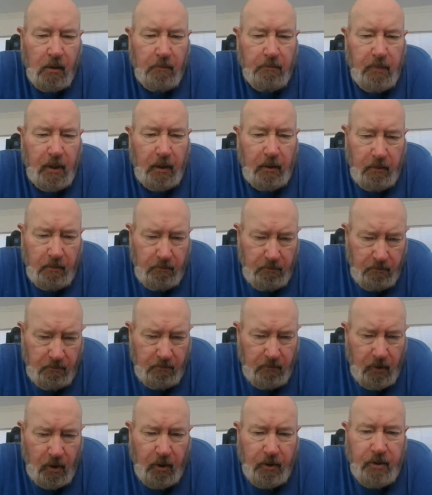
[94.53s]
But
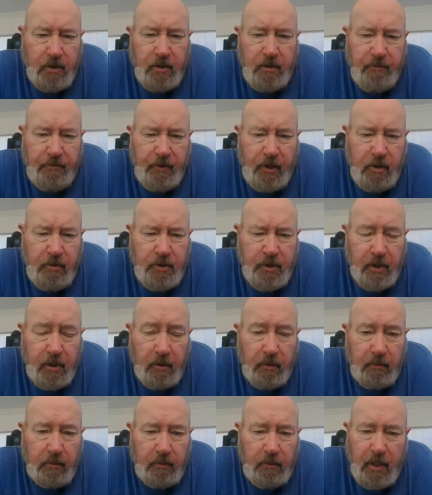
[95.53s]
look to the
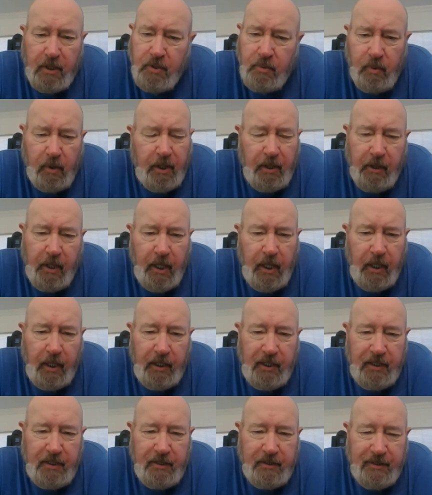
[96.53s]
future. That's where you're
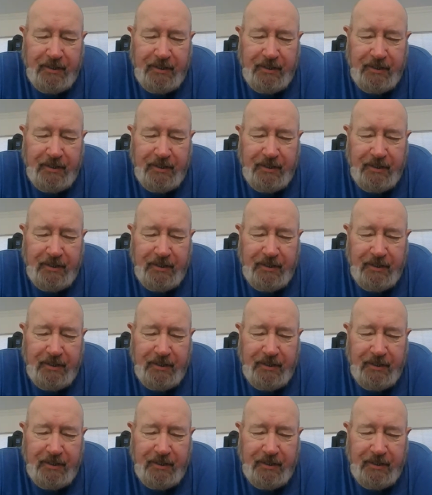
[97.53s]
headed.